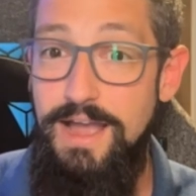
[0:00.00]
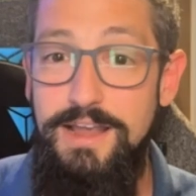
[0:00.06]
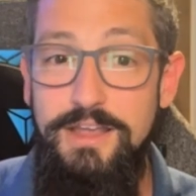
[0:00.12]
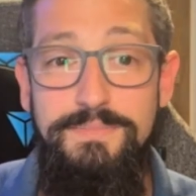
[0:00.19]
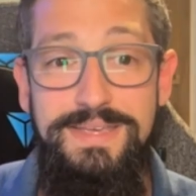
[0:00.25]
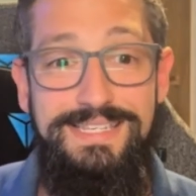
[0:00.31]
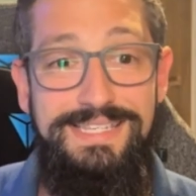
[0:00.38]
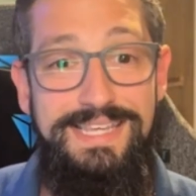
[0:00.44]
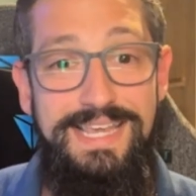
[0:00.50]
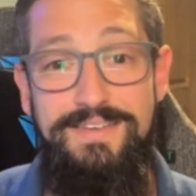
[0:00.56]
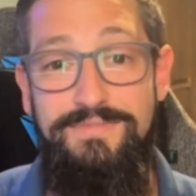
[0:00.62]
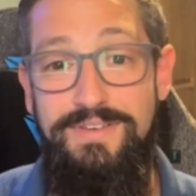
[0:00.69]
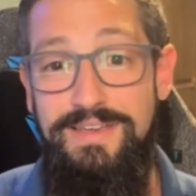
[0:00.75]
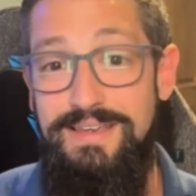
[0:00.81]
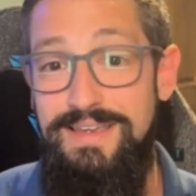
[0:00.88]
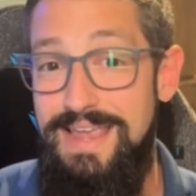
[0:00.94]
be
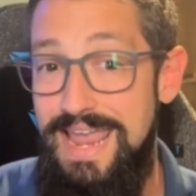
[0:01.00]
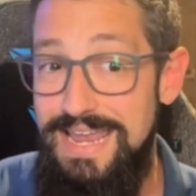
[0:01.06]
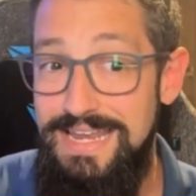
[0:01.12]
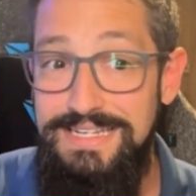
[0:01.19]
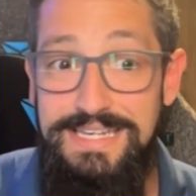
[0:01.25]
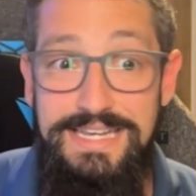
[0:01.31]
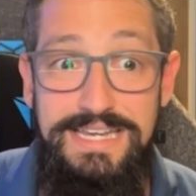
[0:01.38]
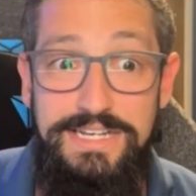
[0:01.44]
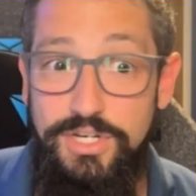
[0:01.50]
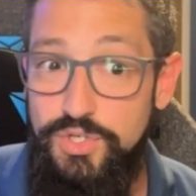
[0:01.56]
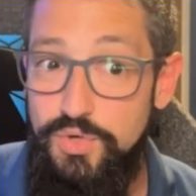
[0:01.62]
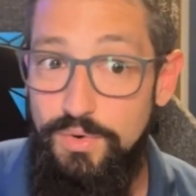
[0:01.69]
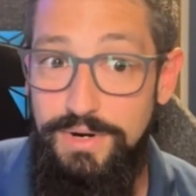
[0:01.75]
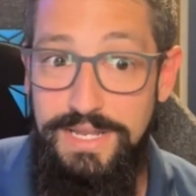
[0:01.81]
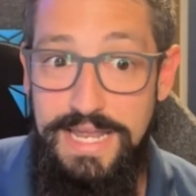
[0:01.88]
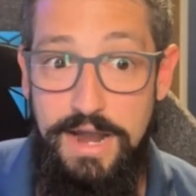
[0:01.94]
saving 18 to
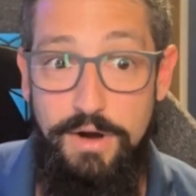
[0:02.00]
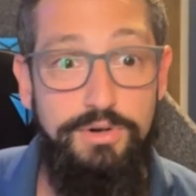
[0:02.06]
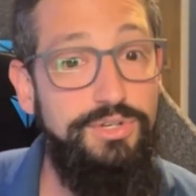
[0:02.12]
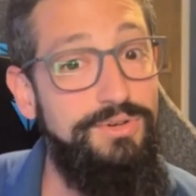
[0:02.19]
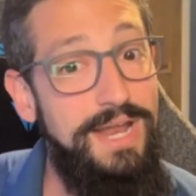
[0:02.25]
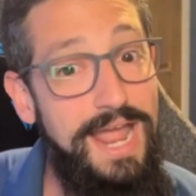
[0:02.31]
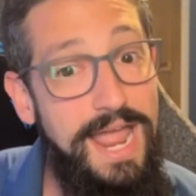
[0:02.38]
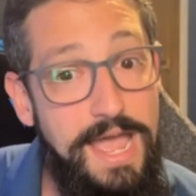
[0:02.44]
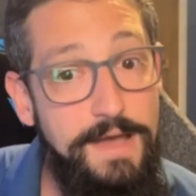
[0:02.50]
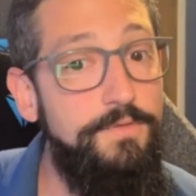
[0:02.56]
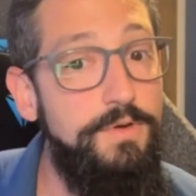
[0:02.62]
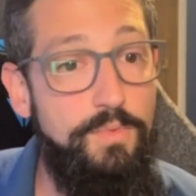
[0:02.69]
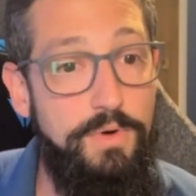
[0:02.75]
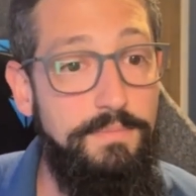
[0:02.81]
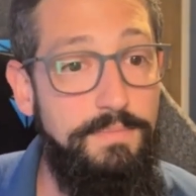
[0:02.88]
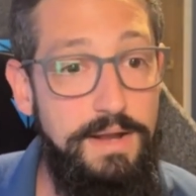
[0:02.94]
20 hours on every
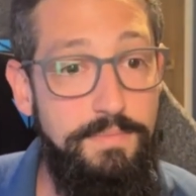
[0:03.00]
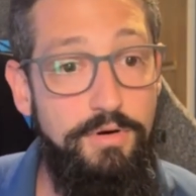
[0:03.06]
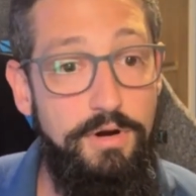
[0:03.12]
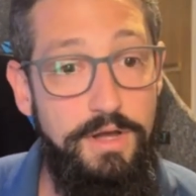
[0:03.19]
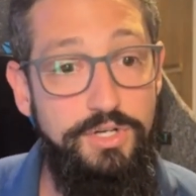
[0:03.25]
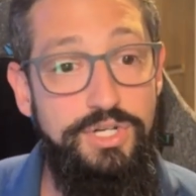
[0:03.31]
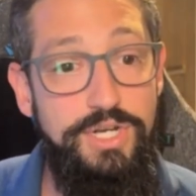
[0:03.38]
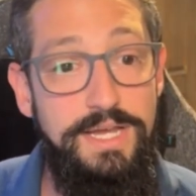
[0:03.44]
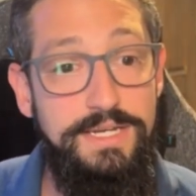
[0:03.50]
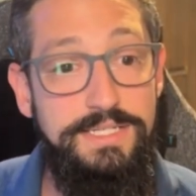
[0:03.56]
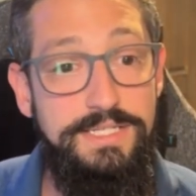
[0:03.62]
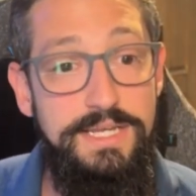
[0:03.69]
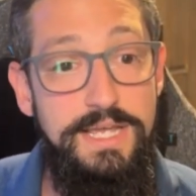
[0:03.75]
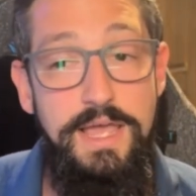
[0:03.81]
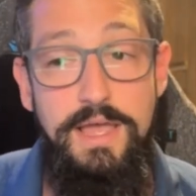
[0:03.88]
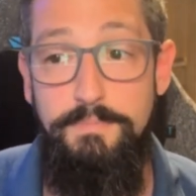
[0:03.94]
one of my projects
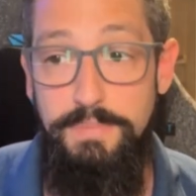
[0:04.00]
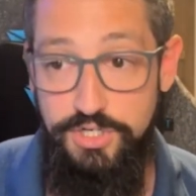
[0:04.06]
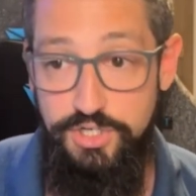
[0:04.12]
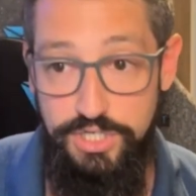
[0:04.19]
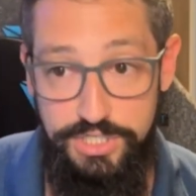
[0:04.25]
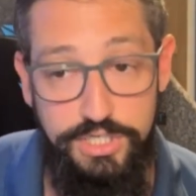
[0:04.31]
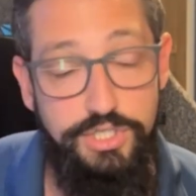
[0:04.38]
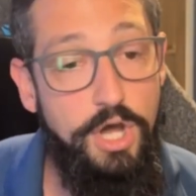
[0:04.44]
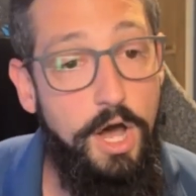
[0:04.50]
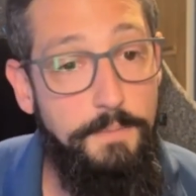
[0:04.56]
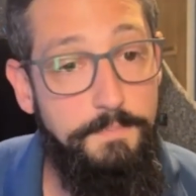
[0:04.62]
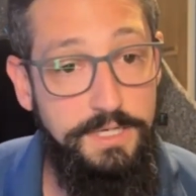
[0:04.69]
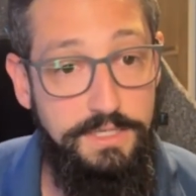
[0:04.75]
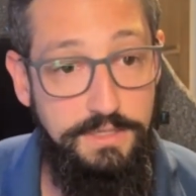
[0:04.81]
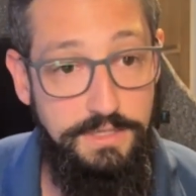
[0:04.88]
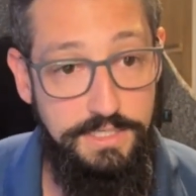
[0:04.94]
by just
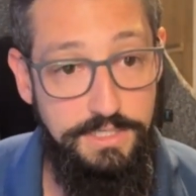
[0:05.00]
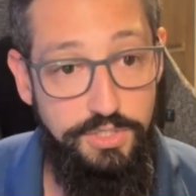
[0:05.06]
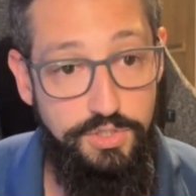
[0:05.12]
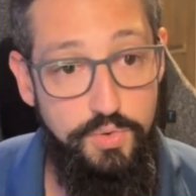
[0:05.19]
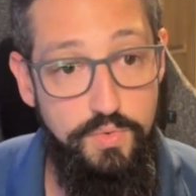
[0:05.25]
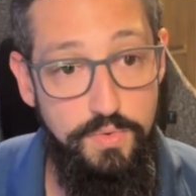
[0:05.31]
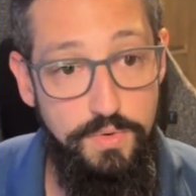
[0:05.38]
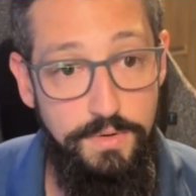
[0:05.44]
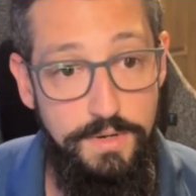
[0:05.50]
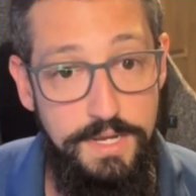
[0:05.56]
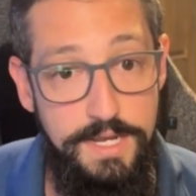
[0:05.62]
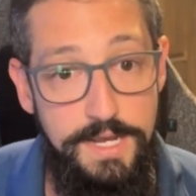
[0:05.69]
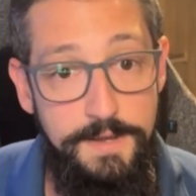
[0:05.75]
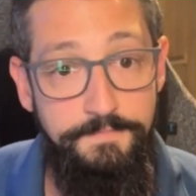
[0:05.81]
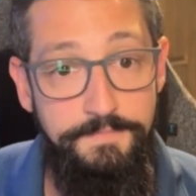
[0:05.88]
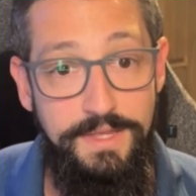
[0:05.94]
adopting this tool.
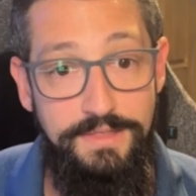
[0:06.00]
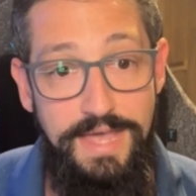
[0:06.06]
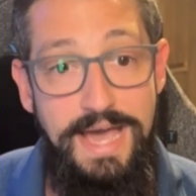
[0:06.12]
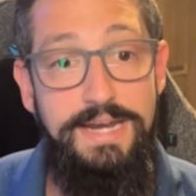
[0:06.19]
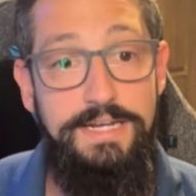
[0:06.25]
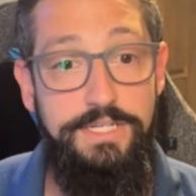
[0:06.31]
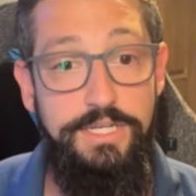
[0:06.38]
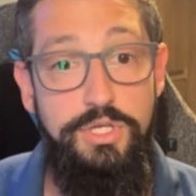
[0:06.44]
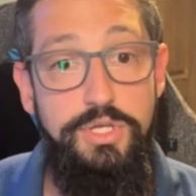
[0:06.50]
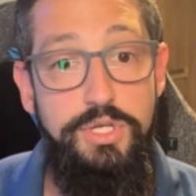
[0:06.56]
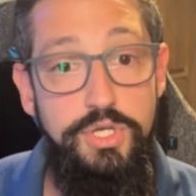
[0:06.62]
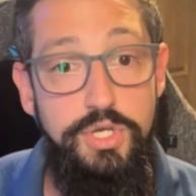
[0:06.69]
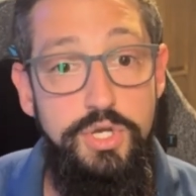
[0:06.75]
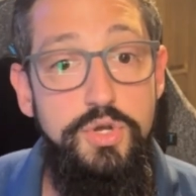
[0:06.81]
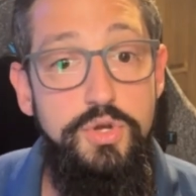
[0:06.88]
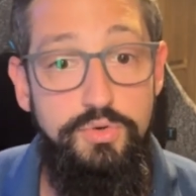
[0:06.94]
That is a
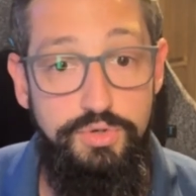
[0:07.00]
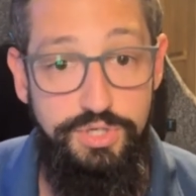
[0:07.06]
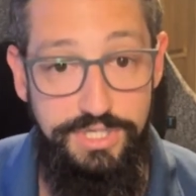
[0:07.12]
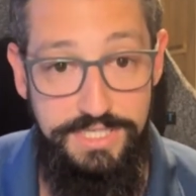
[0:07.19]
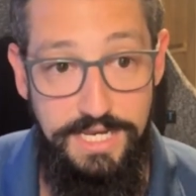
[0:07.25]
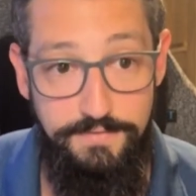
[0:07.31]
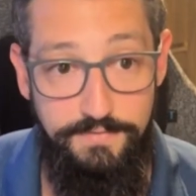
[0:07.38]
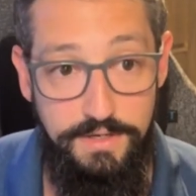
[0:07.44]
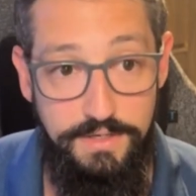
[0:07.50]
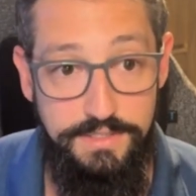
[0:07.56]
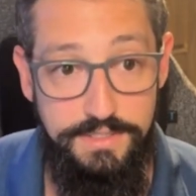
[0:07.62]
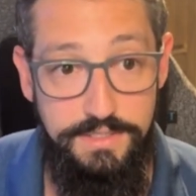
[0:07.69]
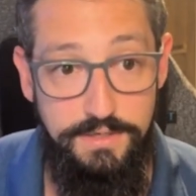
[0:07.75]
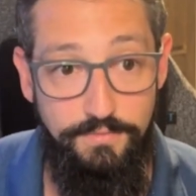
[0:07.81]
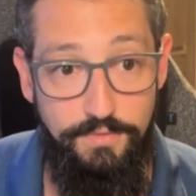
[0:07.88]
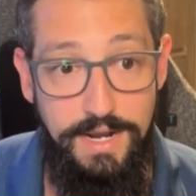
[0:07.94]
huge savings,
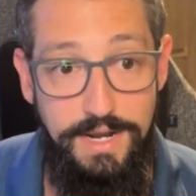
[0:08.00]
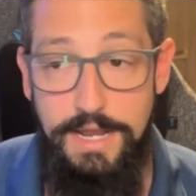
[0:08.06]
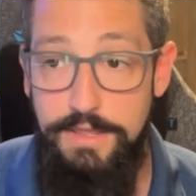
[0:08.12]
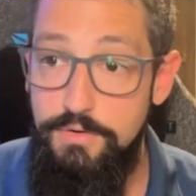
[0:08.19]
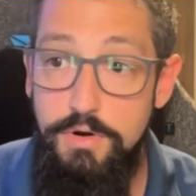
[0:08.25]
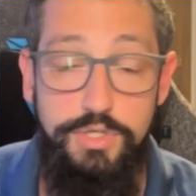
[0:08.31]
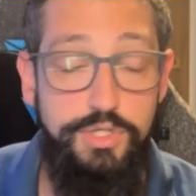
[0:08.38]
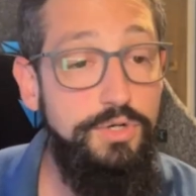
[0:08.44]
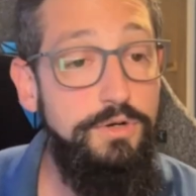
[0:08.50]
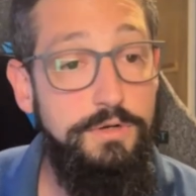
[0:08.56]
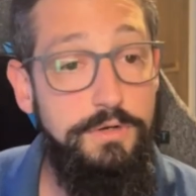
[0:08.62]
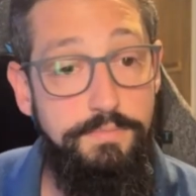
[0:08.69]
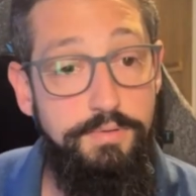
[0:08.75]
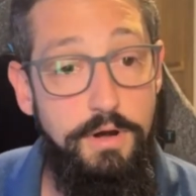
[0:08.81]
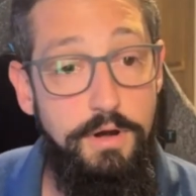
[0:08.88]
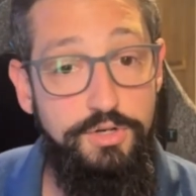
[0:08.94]
right? And there are certain
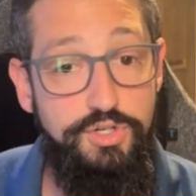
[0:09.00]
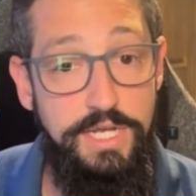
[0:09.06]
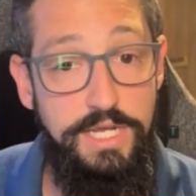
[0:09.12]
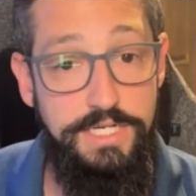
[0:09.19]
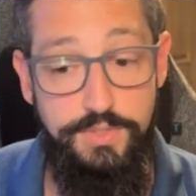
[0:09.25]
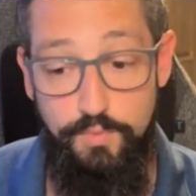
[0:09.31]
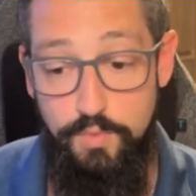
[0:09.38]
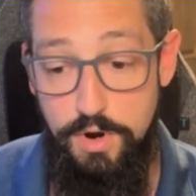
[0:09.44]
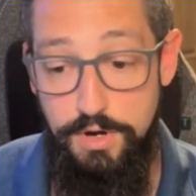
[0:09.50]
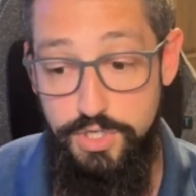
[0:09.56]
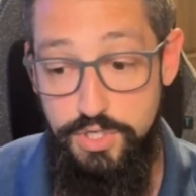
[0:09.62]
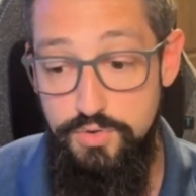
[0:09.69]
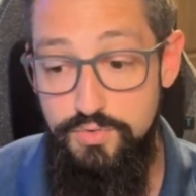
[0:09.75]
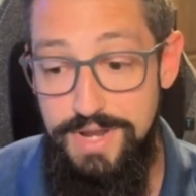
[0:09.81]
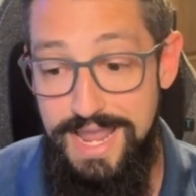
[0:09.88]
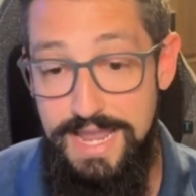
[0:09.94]
projects where you
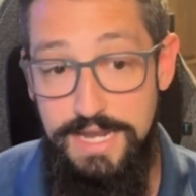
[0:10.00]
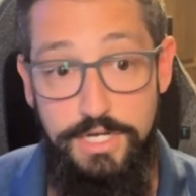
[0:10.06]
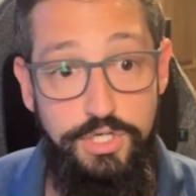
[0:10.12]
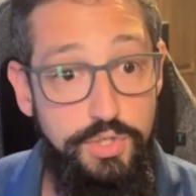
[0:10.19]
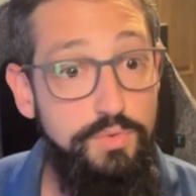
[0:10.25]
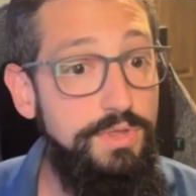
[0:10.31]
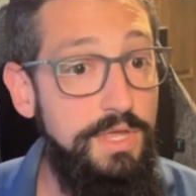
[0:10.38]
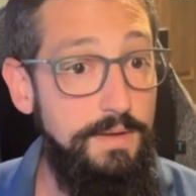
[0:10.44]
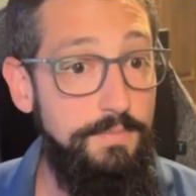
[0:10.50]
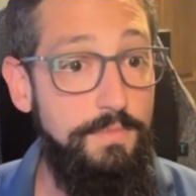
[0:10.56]
can't do them